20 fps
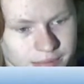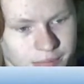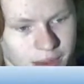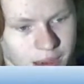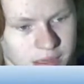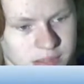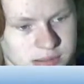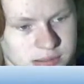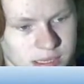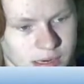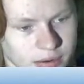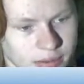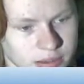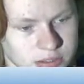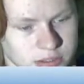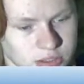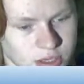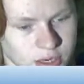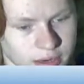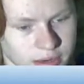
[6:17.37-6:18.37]
miles an hour.
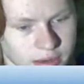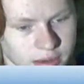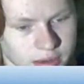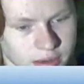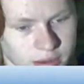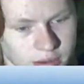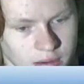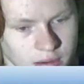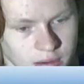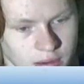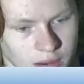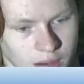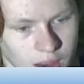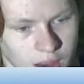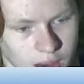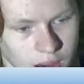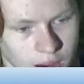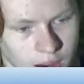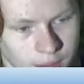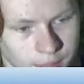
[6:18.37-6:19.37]
That's right.
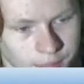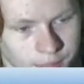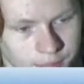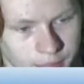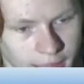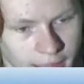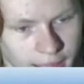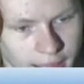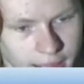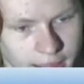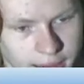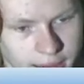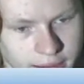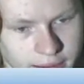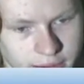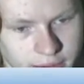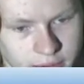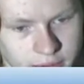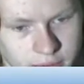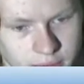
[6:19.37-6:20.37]
And